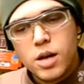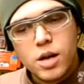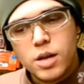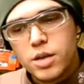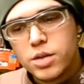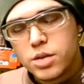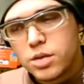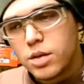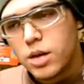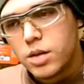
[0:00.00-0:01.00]
uh,
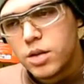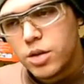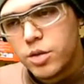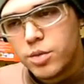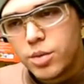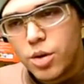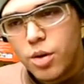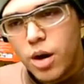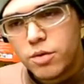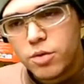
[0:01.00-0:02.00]
this uh, series will go
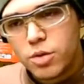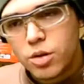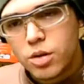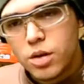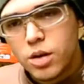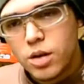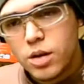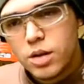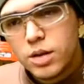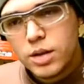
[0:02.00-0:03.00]
on for uh,
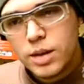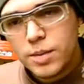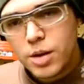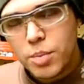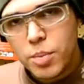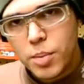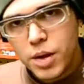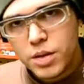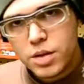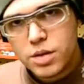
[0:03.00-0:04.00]
a couple
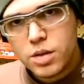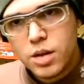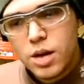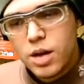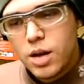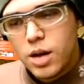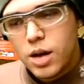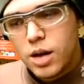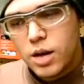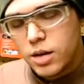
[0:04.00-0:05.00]
months
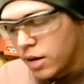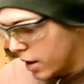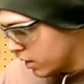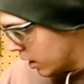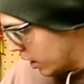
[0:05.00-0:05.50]
uh, as I,